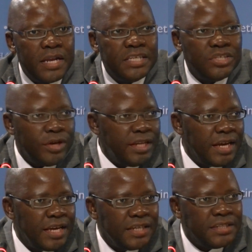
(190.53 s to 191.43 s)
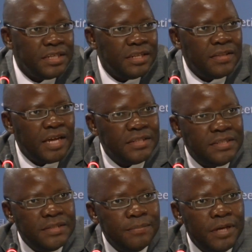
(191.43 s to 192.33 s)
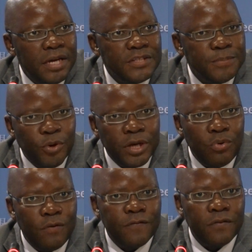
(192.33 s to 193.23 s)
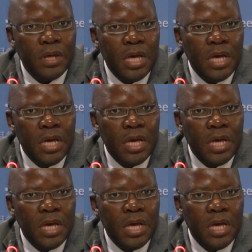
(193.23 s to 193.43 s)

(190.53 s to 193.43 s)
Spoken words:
regional integration that Tim has spoken of.